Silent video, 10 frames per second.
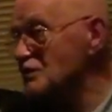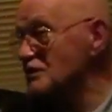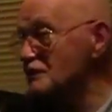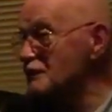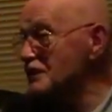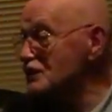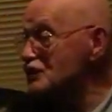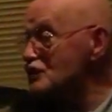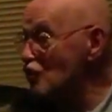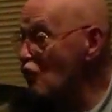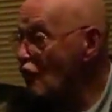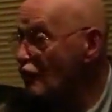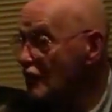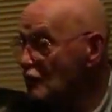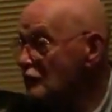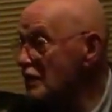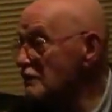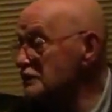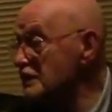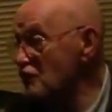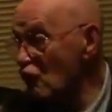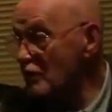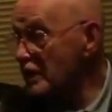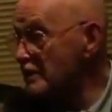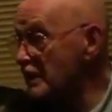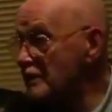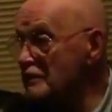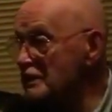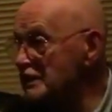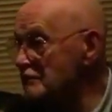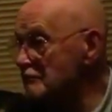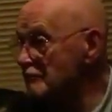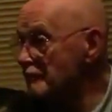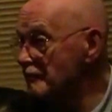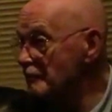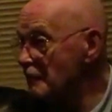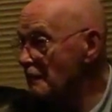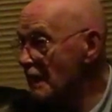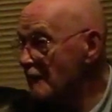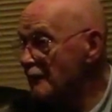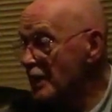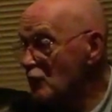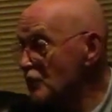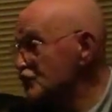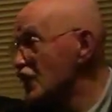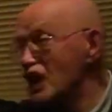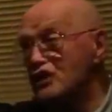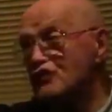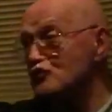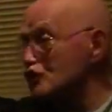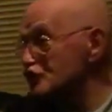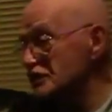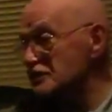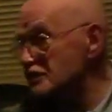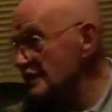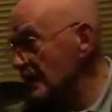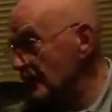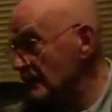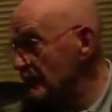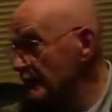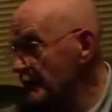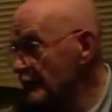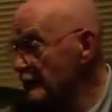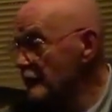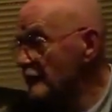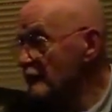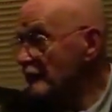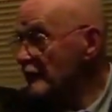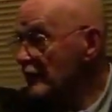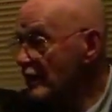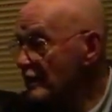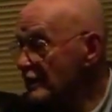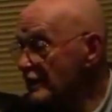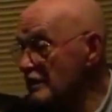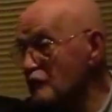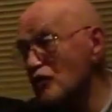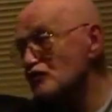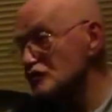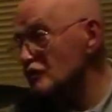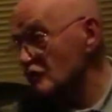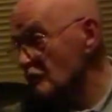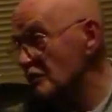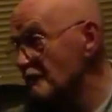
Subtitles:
wanted to finish his show off with "I'll Take You Home Again, Kathleen," which you just didn't sing in a Protestant club.